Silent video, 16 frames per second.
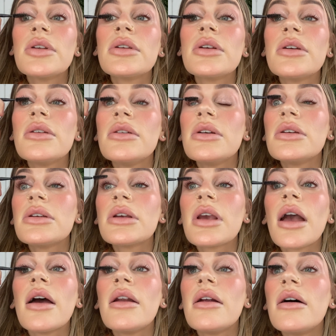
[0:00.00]
So you just
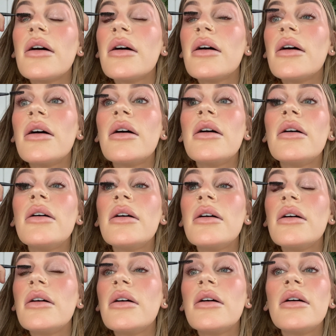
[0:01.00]
get
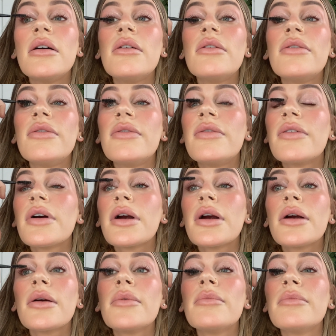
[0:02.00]
a
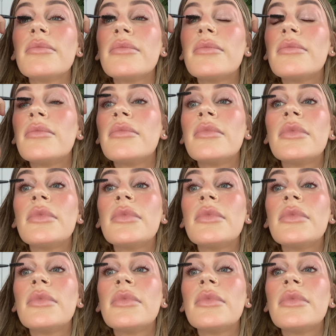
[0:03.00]
firm